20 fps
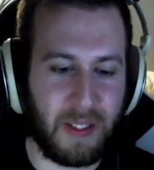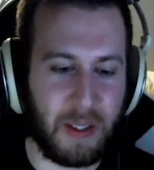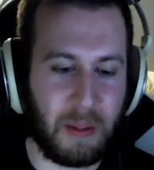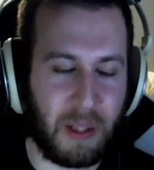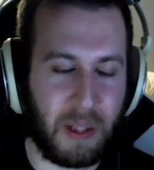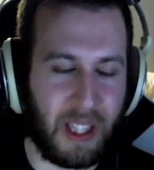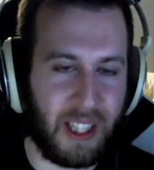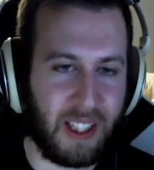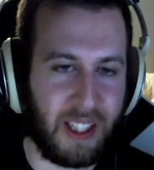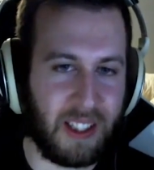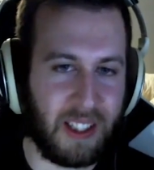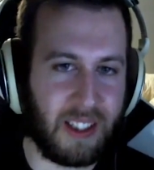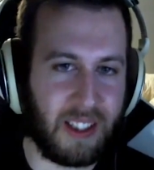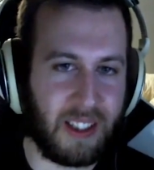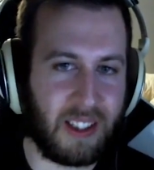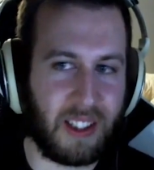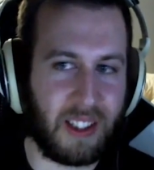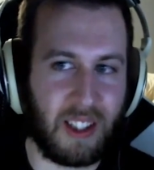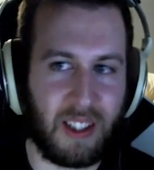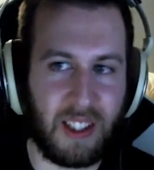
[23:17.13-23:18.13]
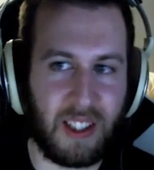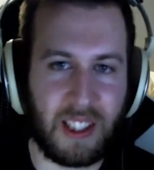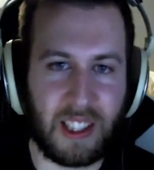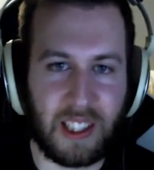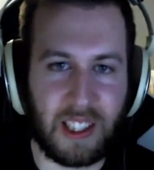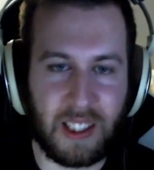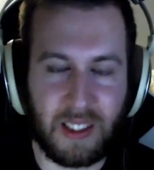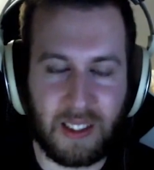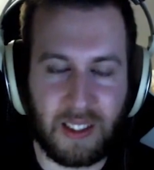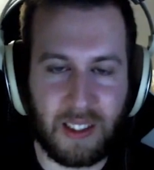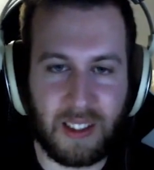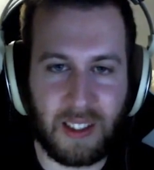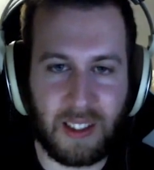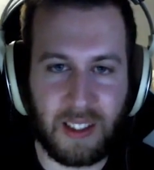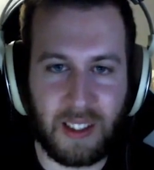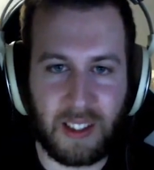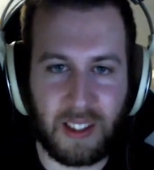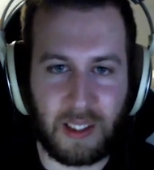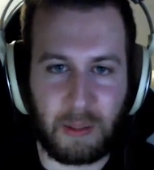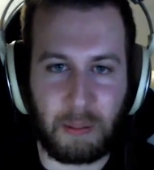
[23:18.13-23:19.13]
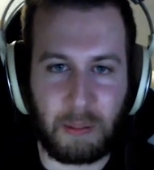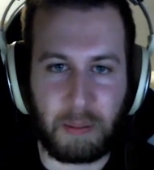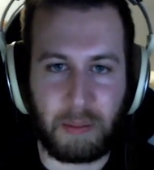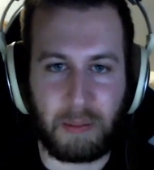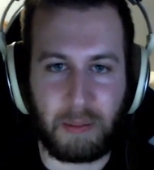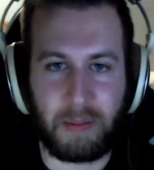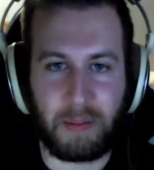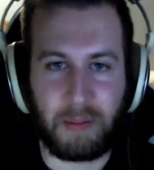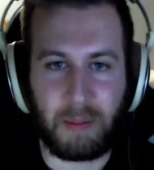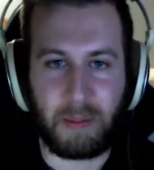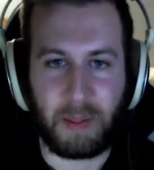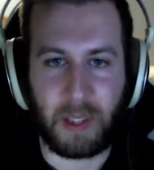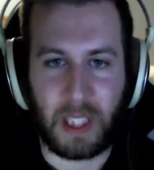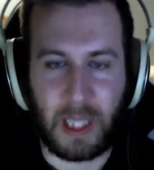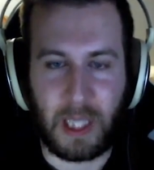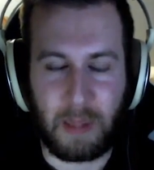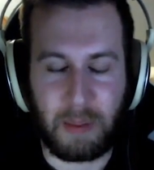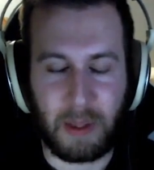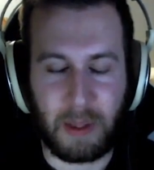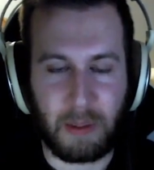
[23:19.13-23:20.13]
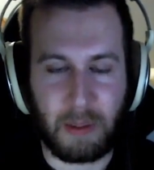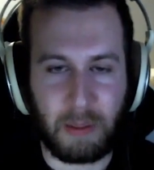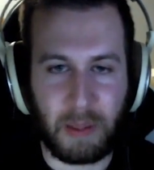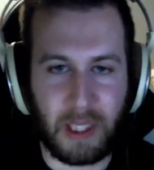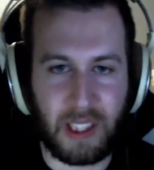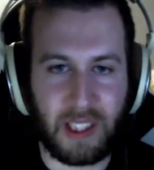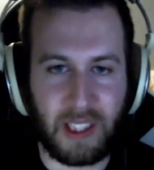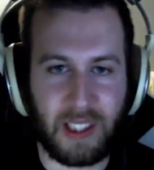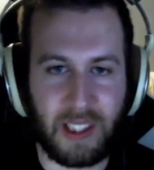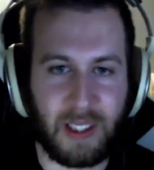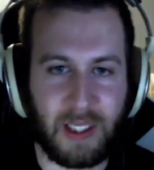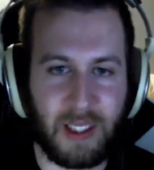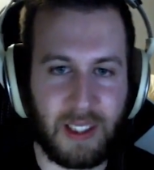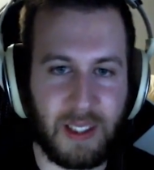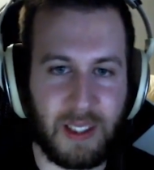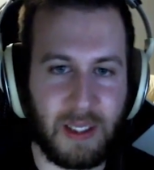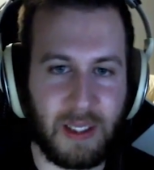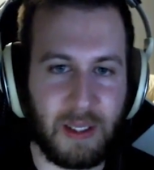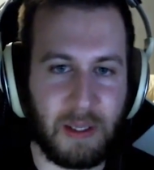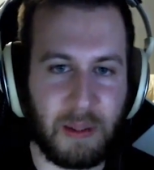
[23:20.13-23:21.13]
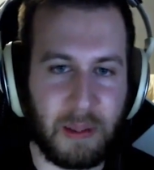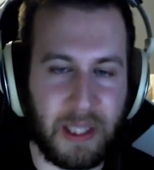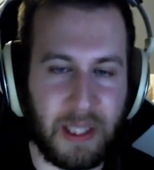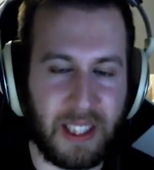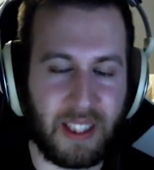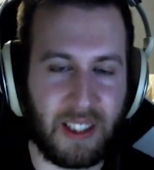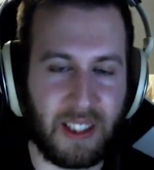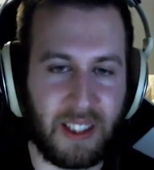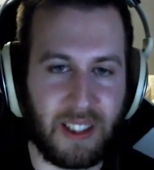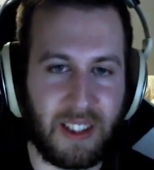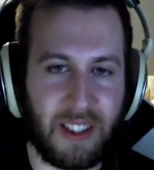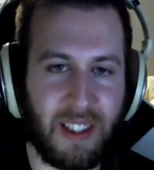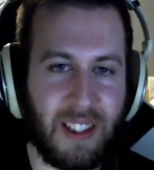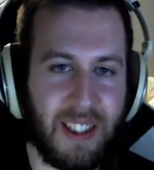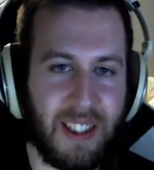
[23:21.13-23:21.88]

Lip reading: the wild calling you to grab the Wind Waker.